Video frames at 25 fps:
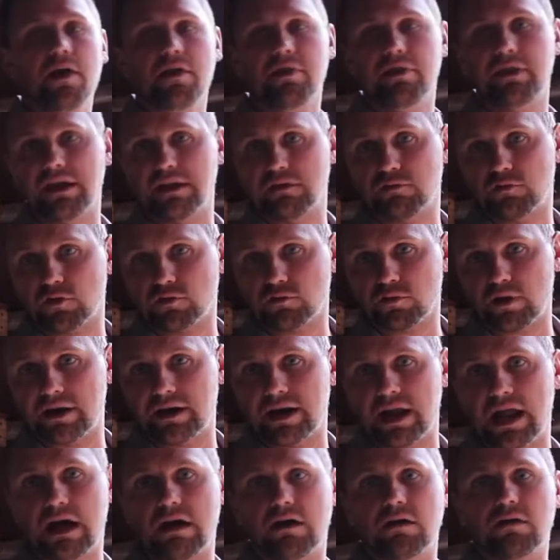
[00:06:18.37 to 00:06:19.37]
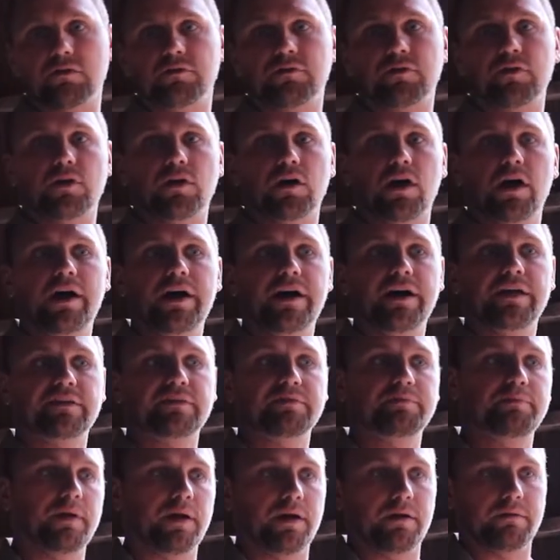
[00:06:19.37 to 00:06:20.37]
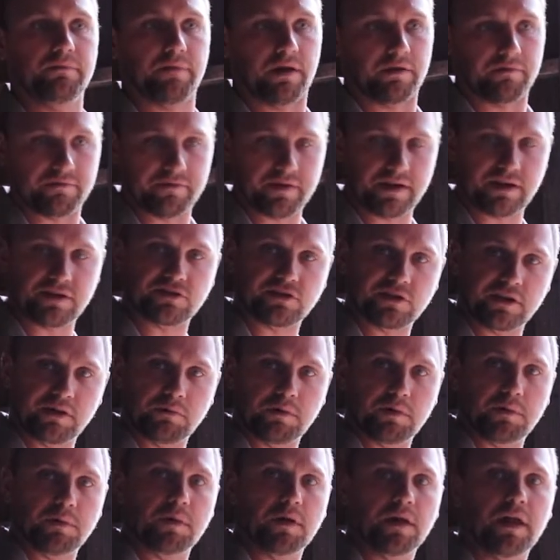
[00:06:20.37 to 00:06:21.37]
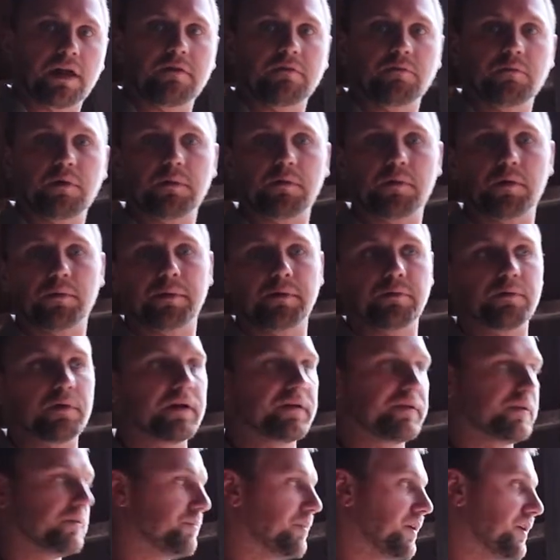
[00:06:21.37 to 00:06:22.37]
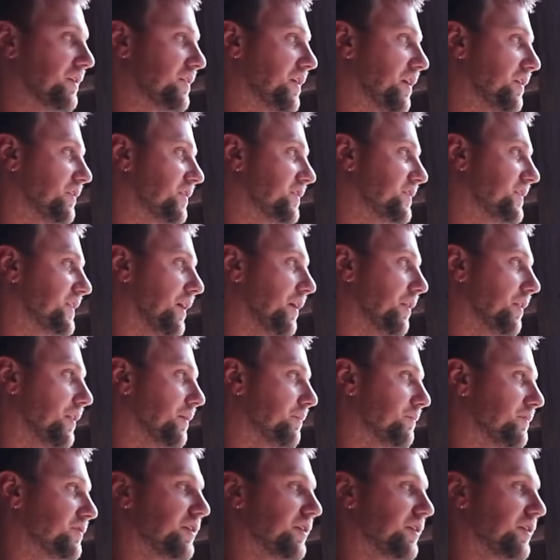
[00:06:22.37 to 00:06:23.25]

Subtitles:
These ones right now are for us, but eventually we will be raising pigs out to sell them.